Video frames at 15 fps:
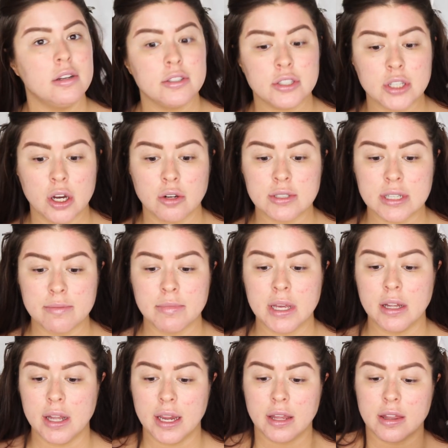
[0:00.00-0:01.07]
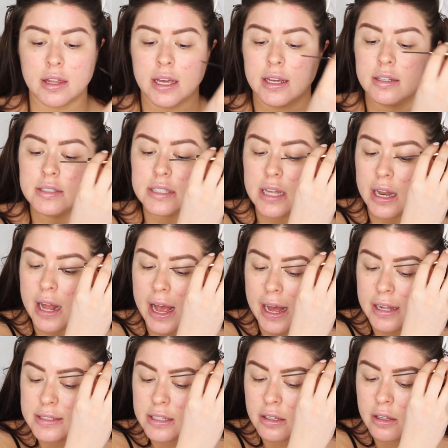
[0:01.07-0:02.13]
So something like this that
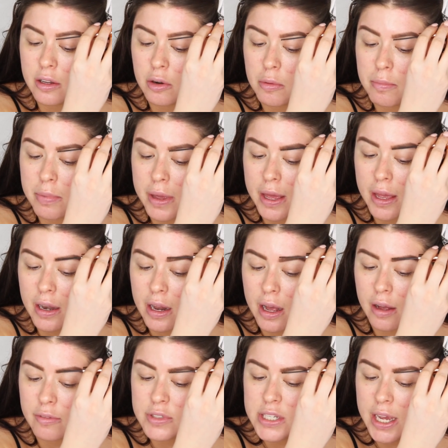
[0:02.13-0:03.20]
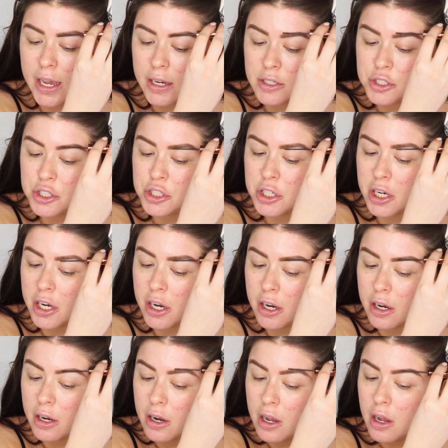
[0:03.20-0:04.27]
adds a little bit of
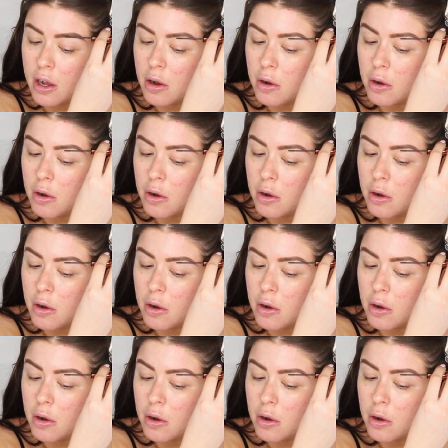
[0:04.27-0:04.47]
texture